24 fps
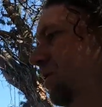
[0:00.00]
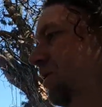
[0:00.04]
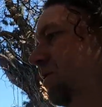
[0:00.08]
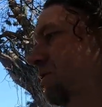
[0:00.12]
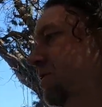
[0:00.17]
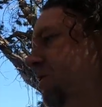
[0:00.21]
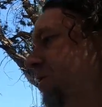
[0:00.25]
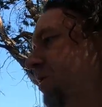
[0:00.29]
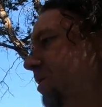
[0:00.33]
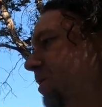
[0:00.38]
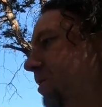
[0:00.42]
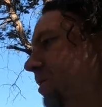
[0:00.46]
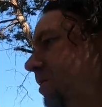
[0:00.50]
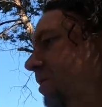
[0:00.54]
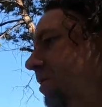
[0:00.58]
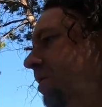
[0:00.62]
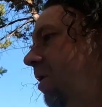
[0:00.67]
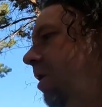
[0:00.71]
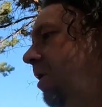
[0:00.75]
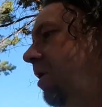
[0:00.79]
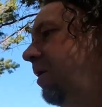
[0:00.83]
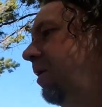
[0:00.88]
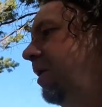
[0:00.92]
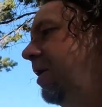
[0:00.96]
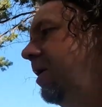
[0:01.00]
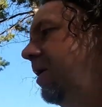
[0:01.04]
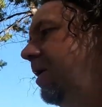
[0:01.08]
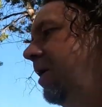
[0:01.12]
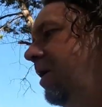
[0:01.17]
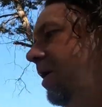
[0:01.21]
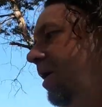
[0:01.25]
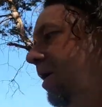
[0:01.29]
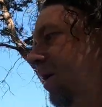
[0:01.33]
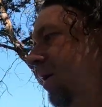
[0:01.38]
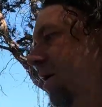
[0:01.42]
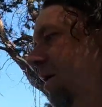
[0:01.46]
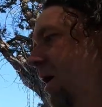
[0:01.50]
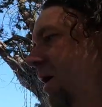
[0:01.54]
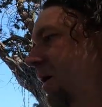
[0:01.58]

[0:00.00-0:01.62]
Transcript: dudes gnarly uh,